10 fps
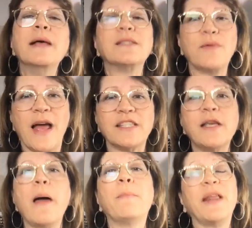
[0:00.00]
So, yes,
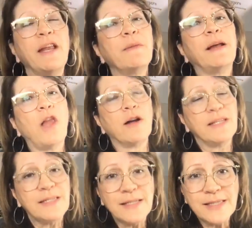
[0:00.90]
but any of my long
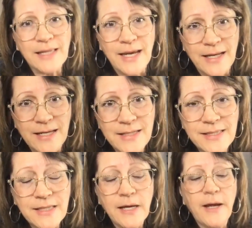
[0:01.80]
distance
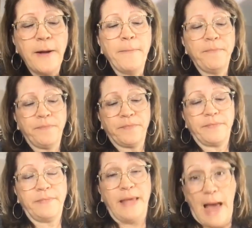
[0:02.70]
ladies,
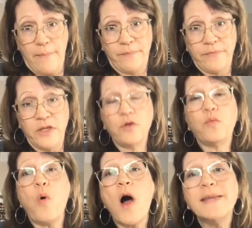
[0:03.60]
yeah, you'd
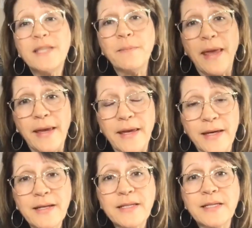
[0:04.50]
want to make
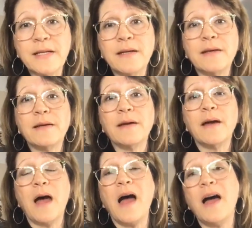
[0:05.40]
it
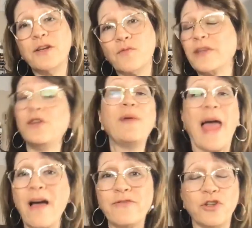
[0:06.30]
a hundred. Well, you don't
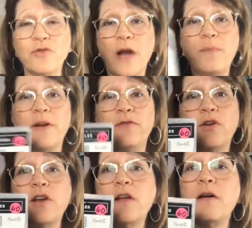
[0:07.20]
have to, right? But if
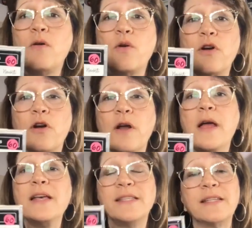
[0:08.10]
you're going to order
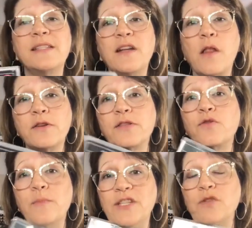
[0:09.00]
$60
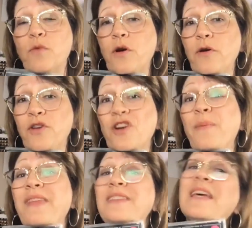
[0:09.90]
through me tomorrow, you're going
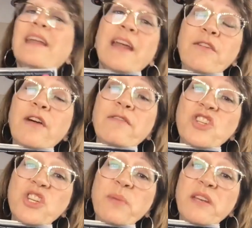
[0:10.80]
to pay the $10.95 in
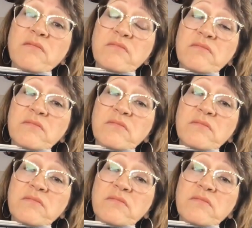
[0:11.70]
shipping.